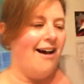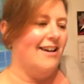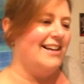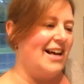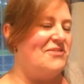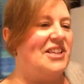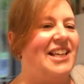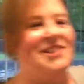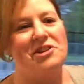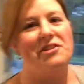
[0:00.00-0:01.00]
I mean,
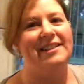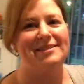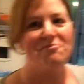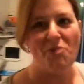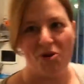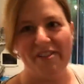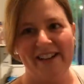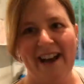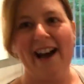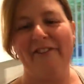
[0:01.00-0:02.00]
I know that's more than
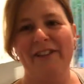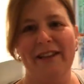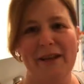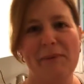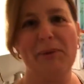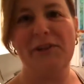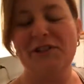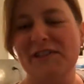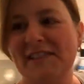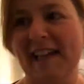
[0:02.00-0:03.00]
half a year, but when
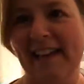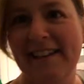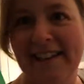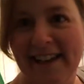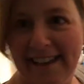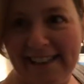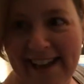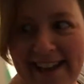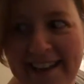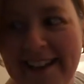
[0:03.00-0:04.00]
you say it like
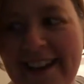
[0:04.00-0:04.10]
that,